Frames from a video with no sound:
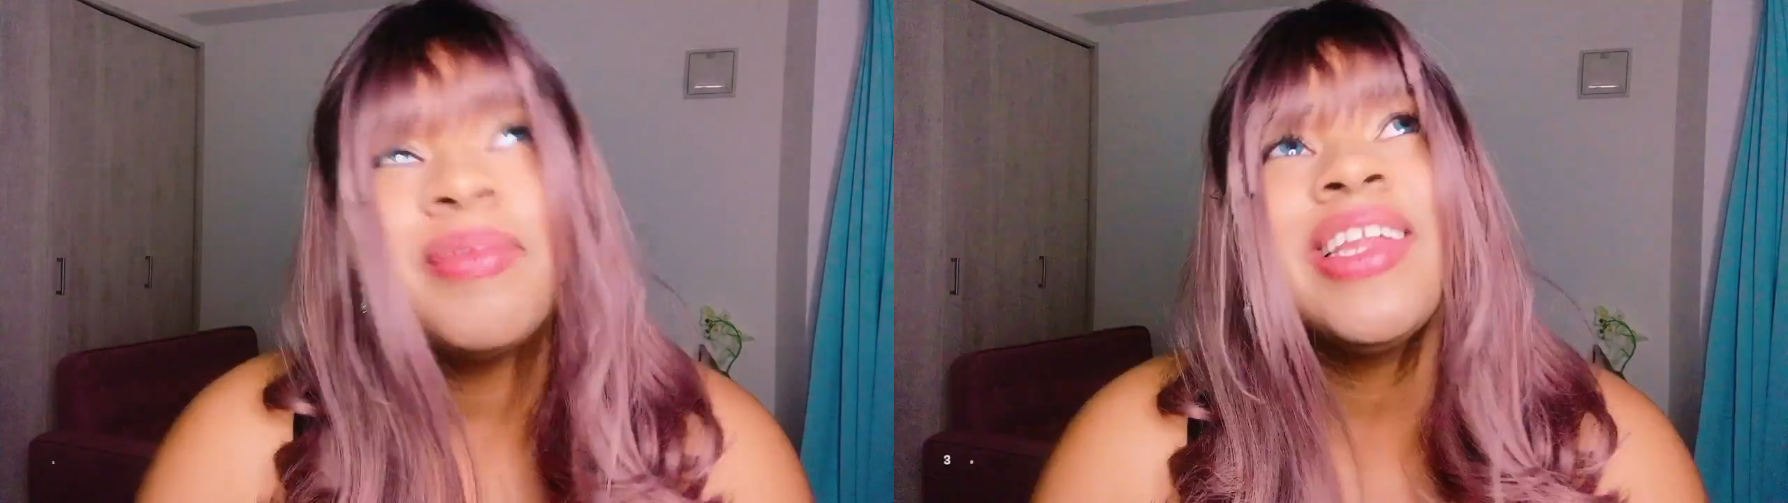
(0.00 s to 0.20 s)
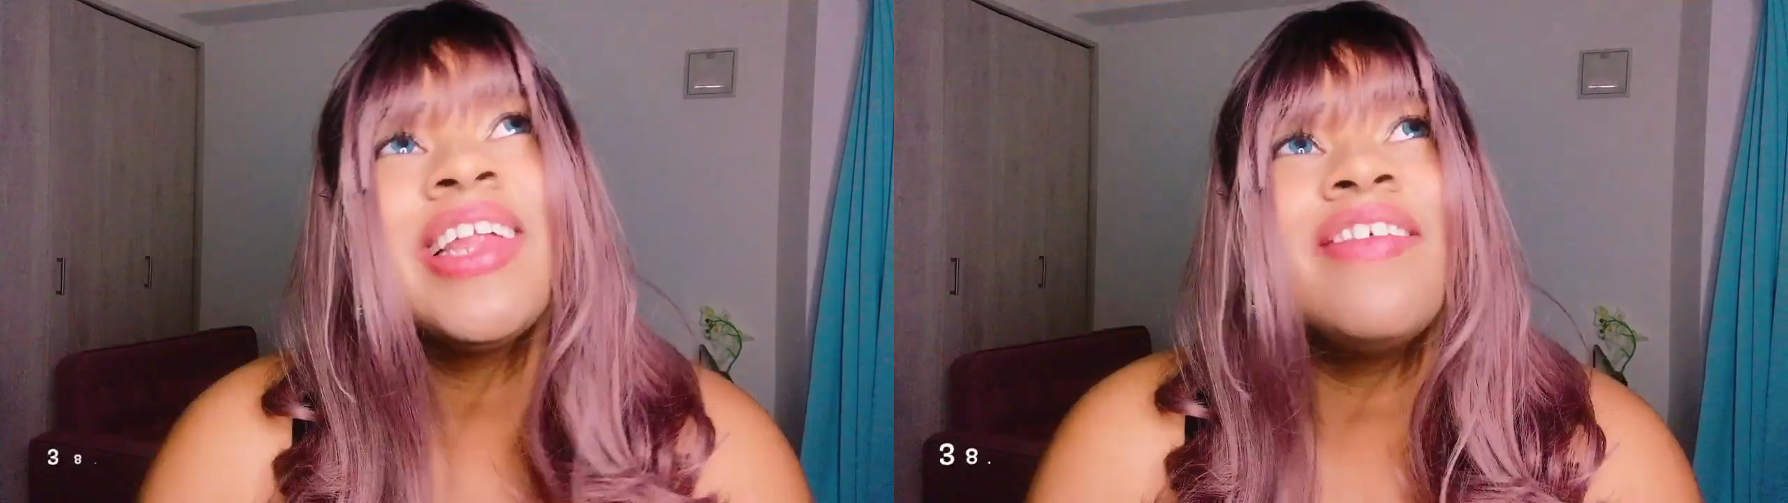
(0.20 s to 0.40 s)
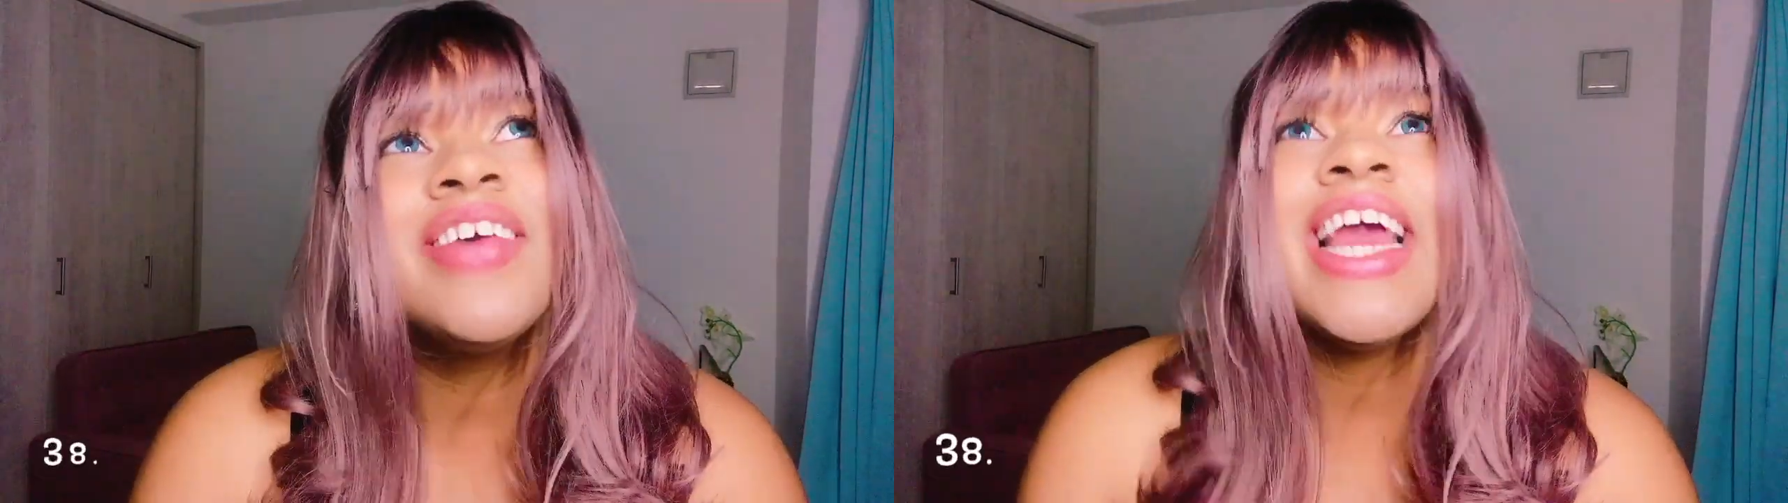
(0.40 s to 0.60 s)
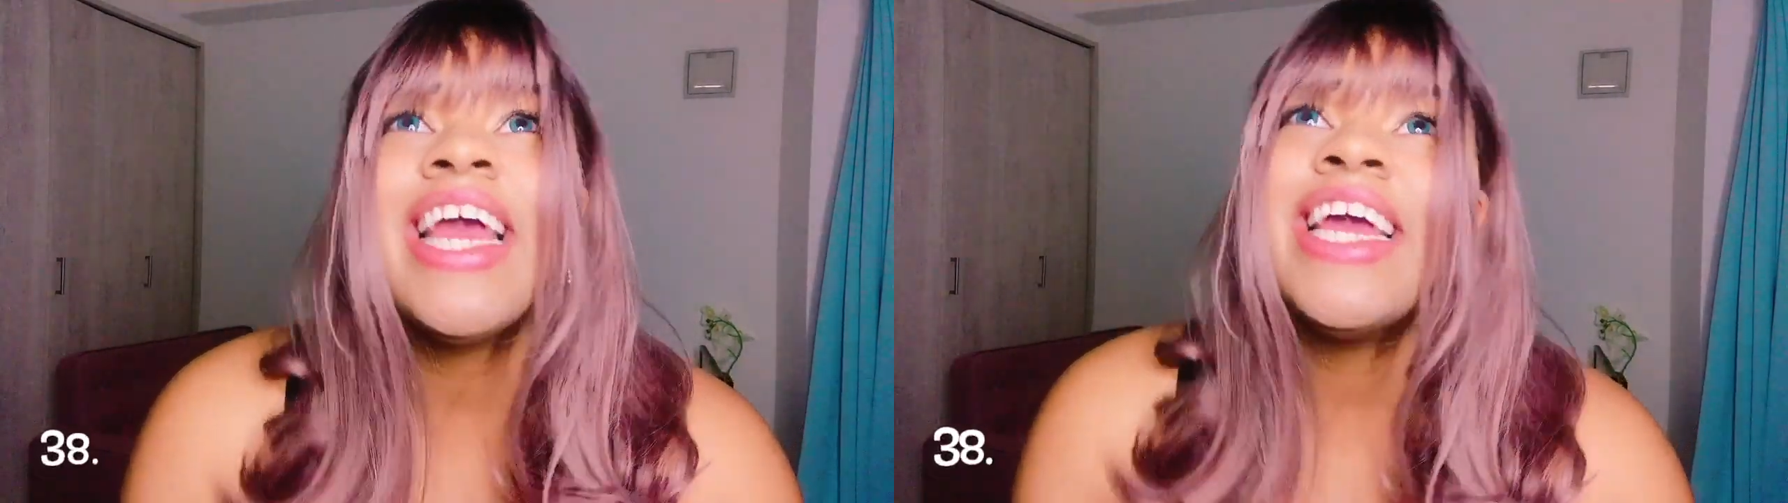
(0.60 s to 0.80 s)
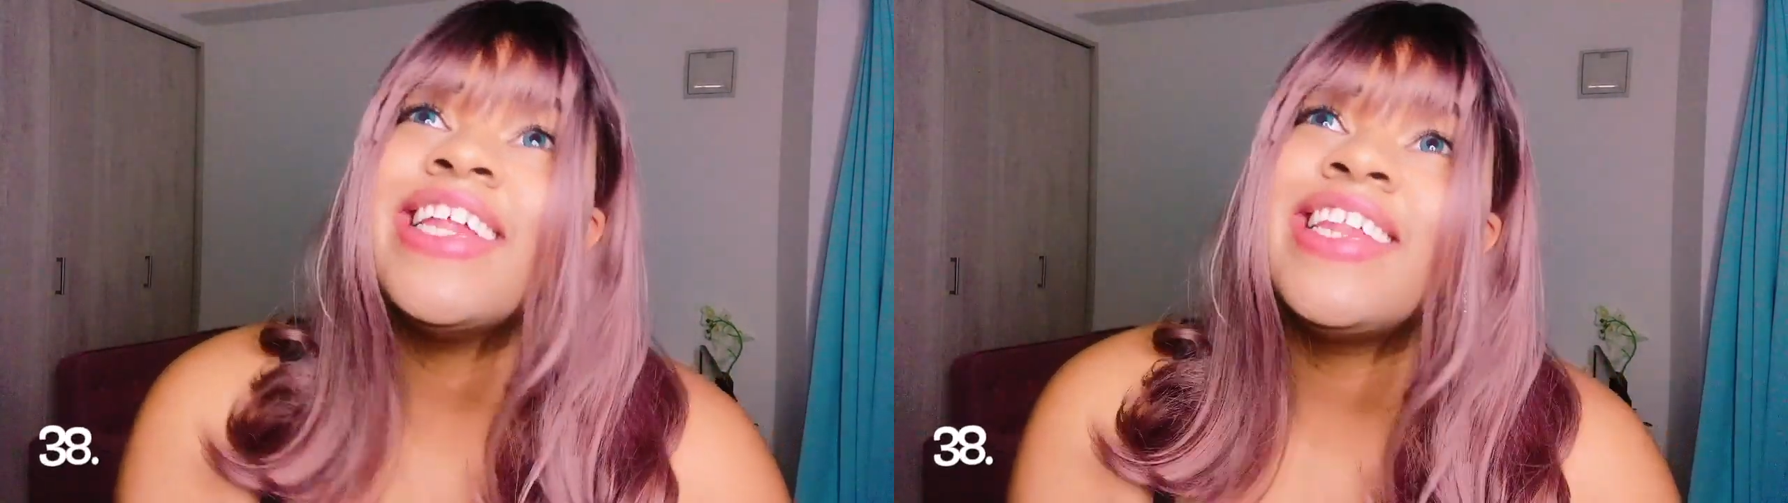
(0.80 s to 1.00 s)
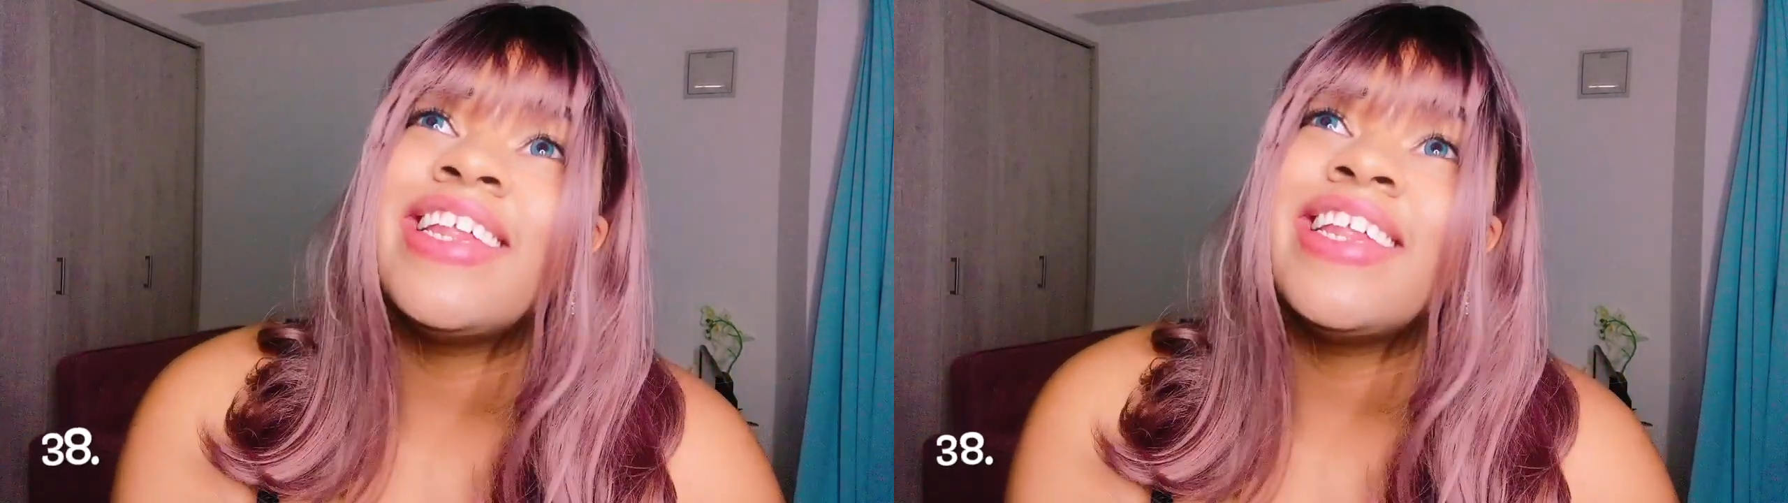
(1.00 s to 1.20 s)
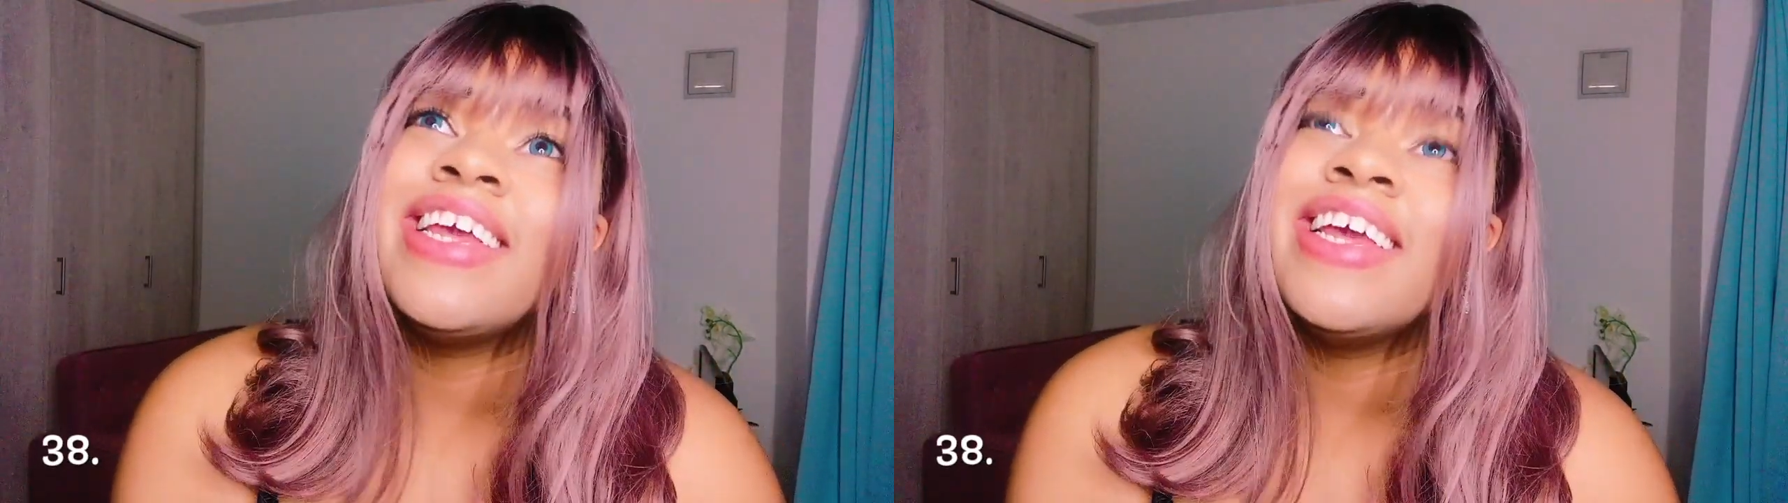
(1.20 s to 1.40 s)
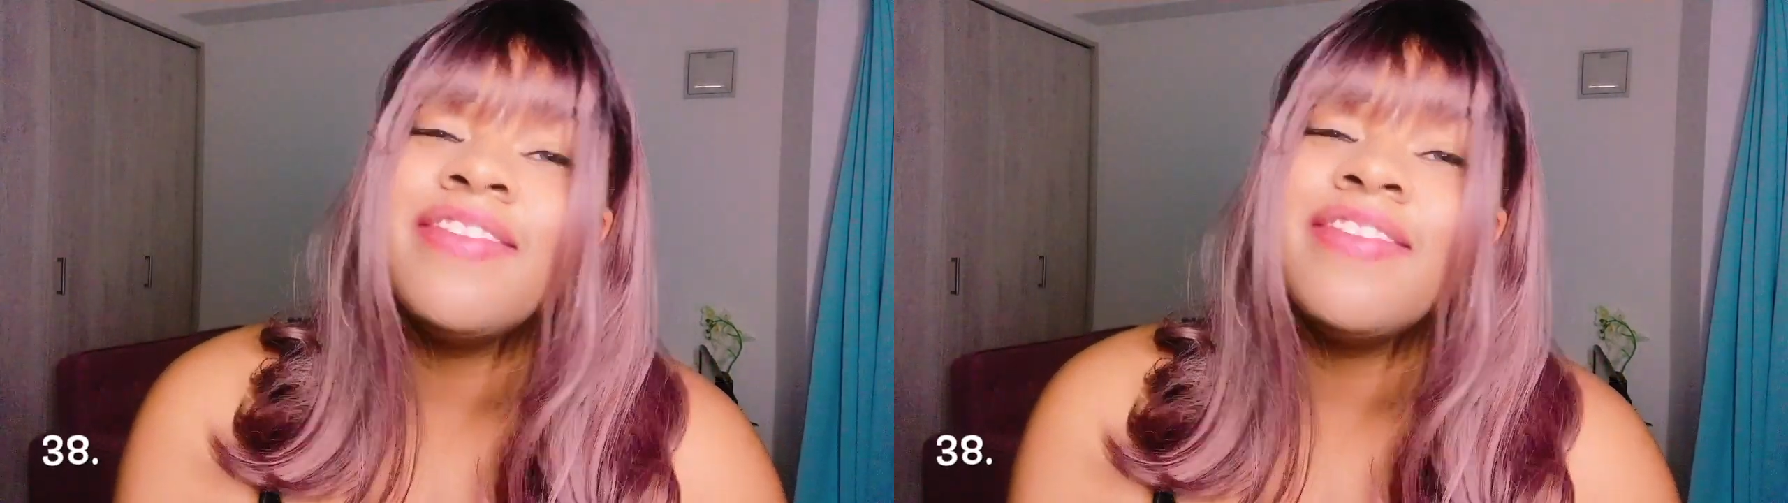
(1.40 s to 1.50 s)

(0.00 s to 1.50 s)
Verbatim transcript: I miss having AC